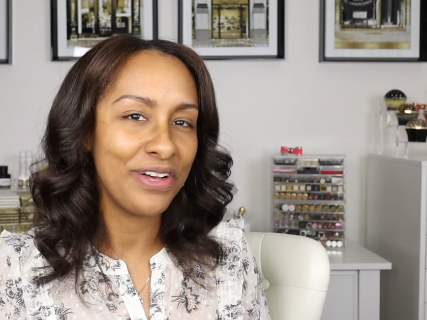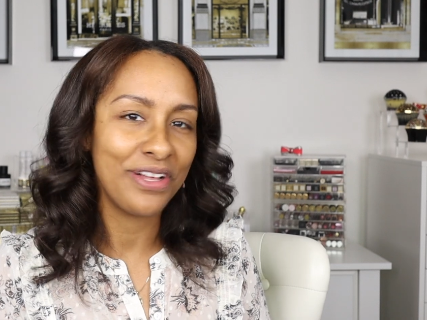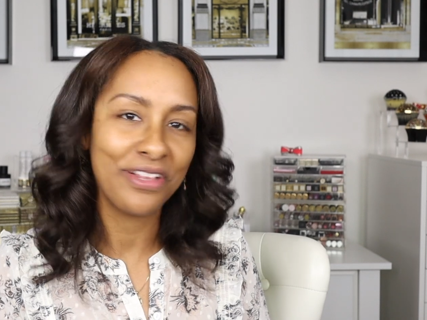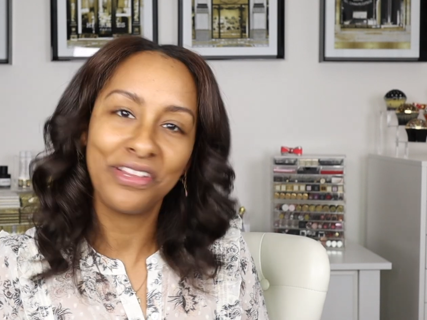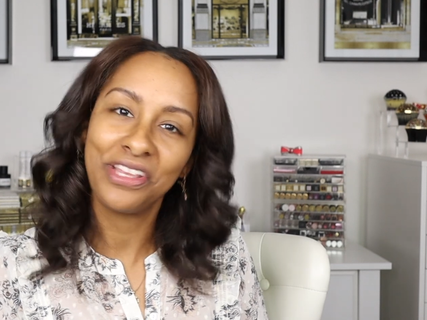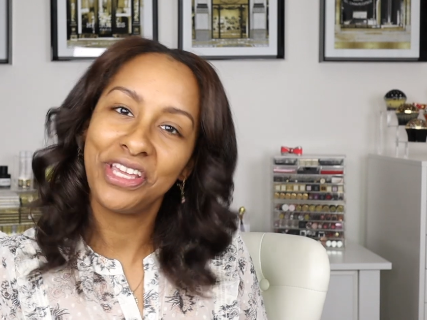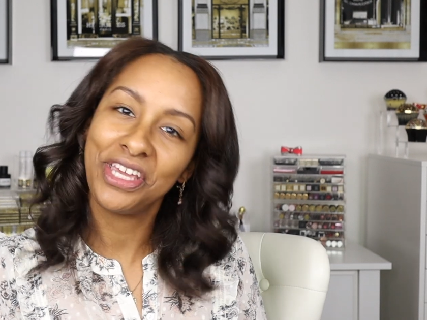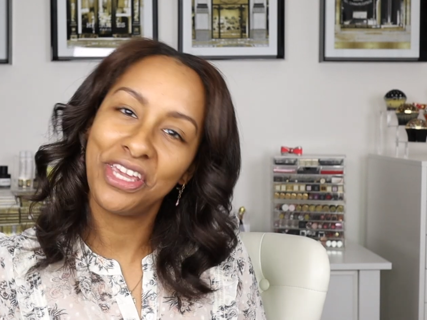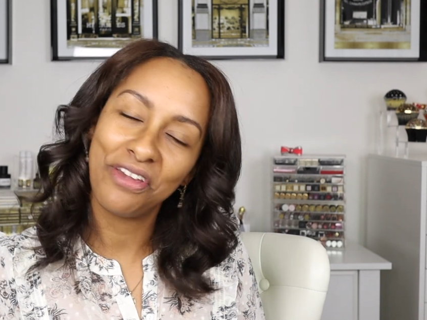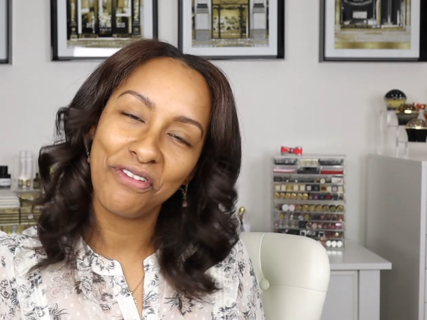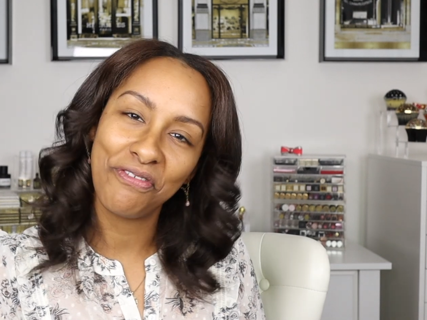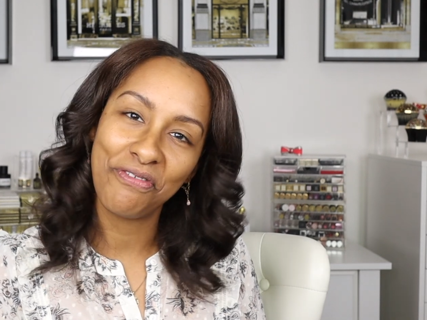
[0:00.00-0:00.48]
I'll
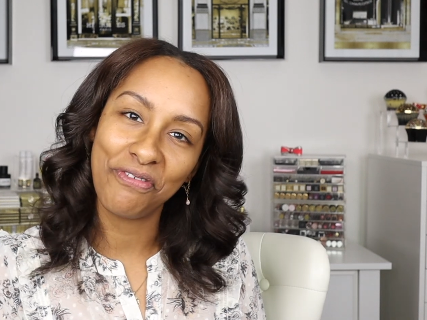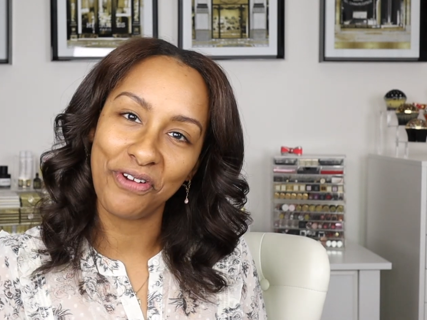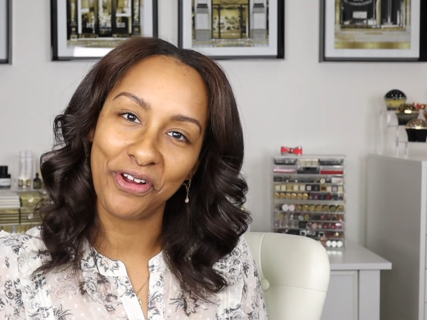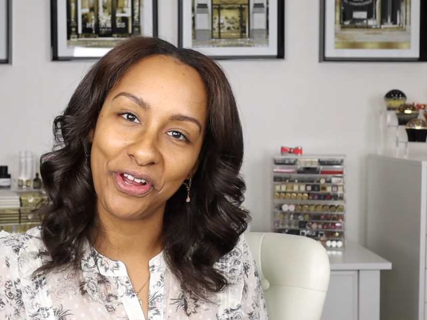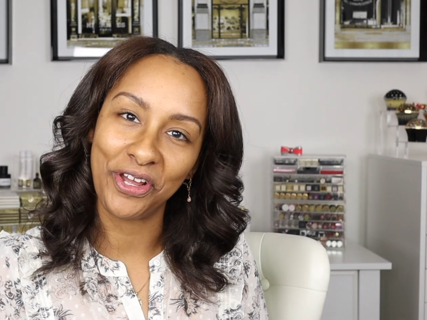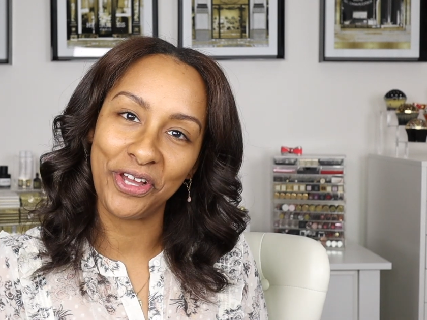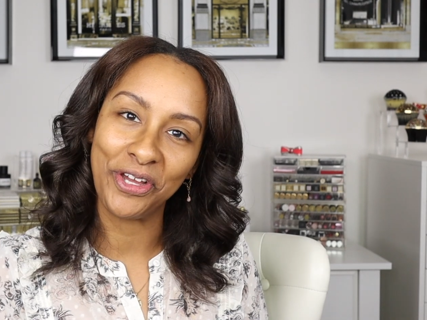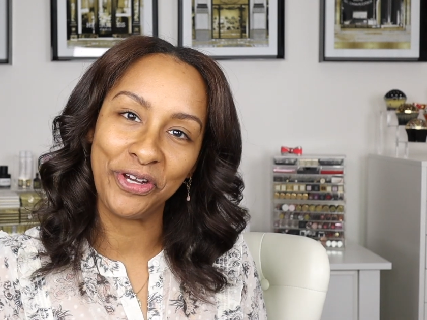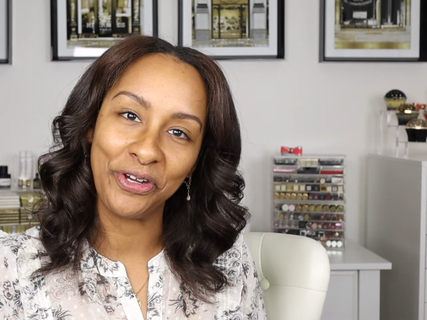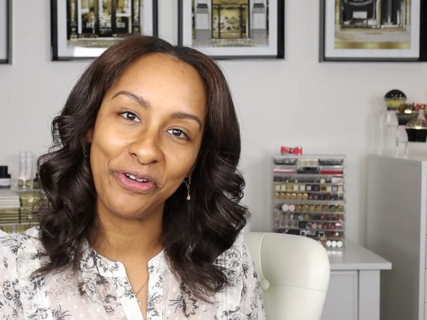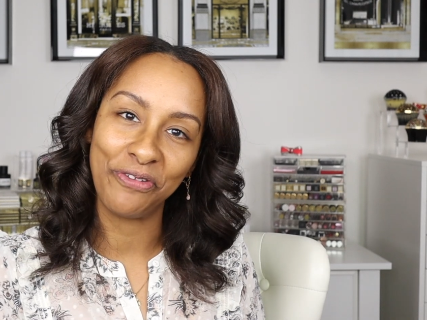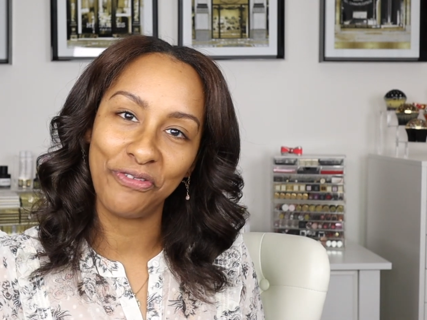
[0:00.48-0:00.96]
link it for
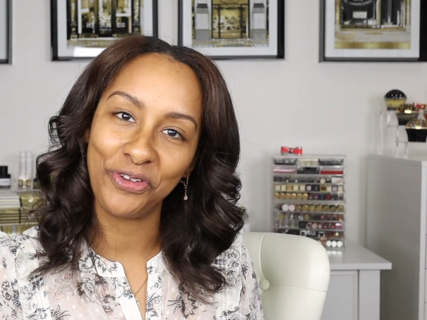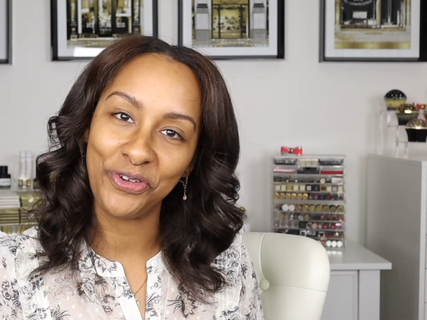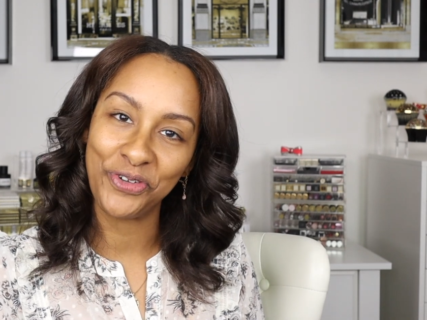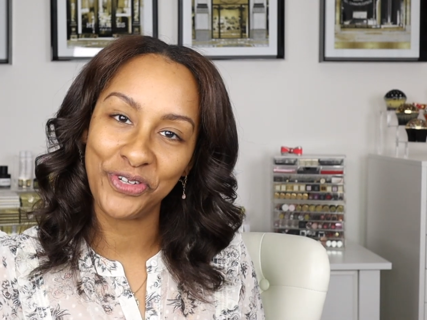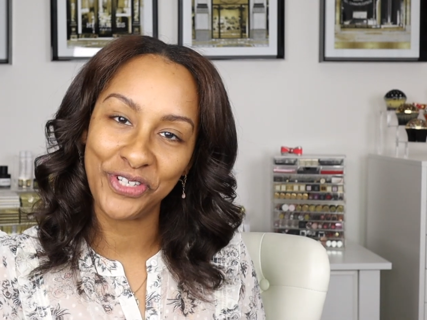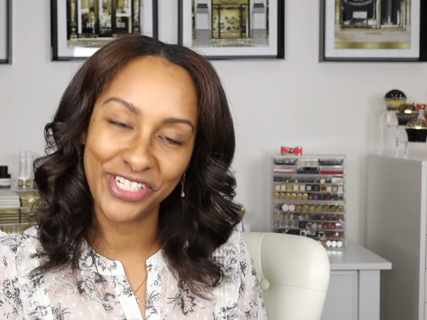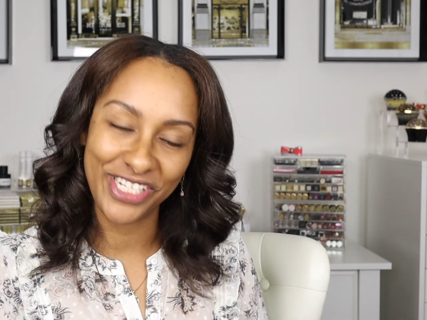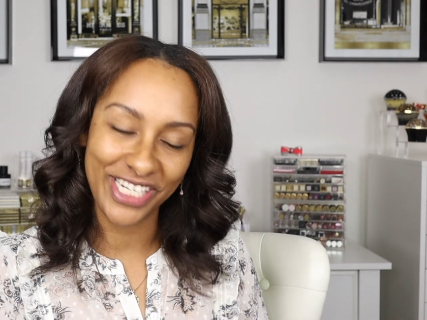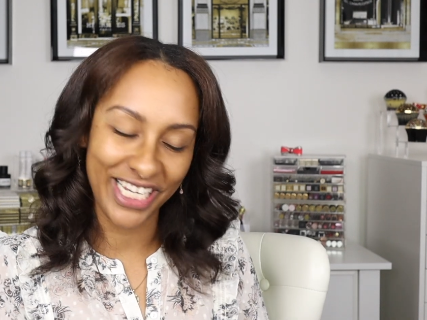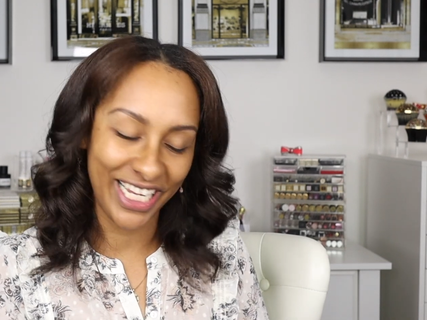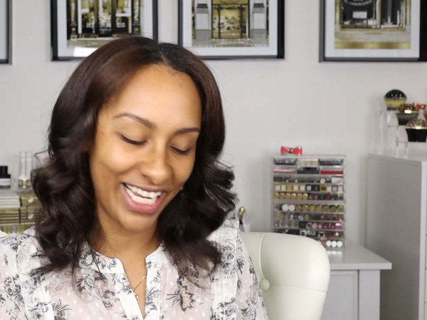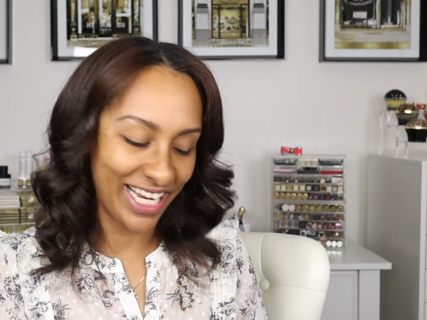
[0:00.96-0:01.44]
you if you
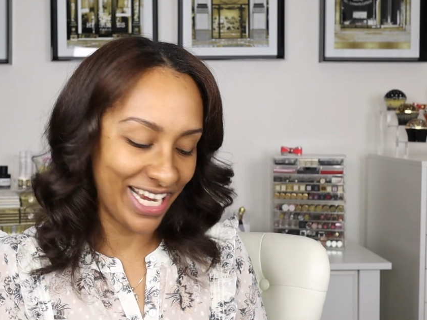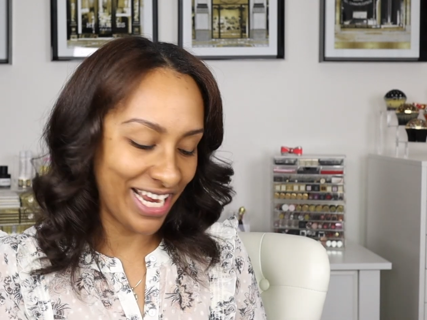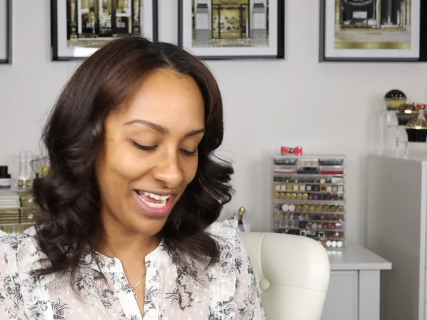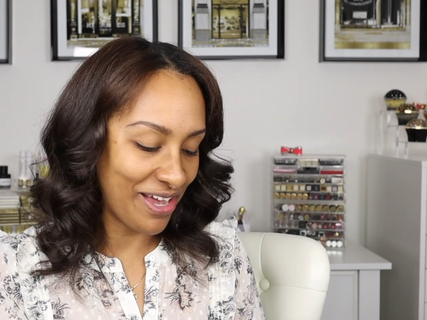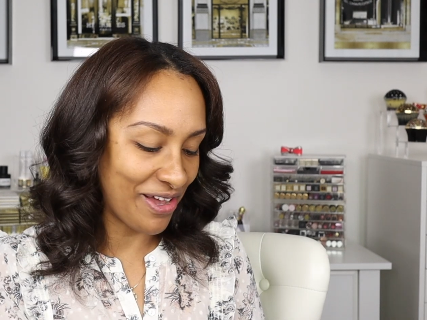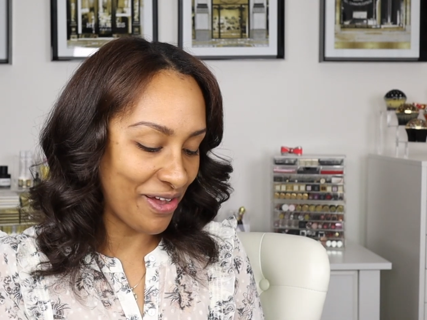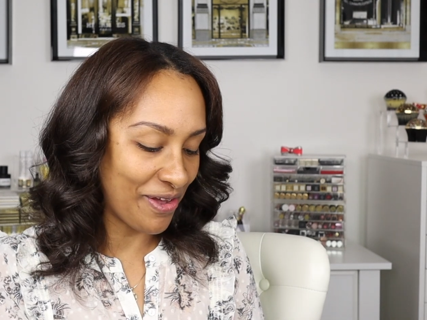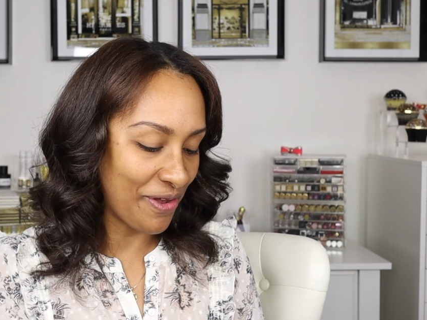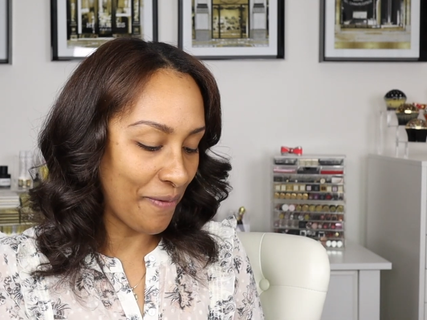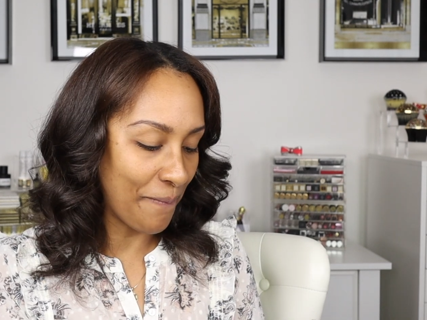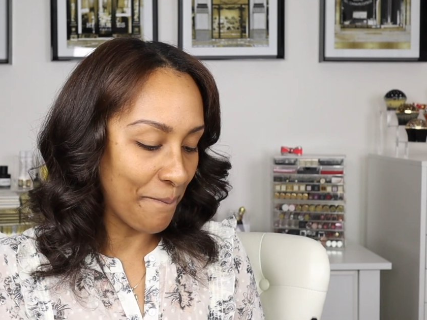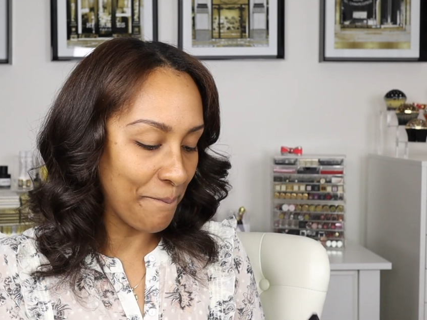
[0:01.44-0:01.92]
want to check it
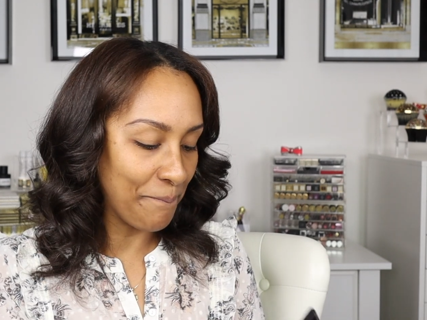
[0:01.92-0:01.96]
out.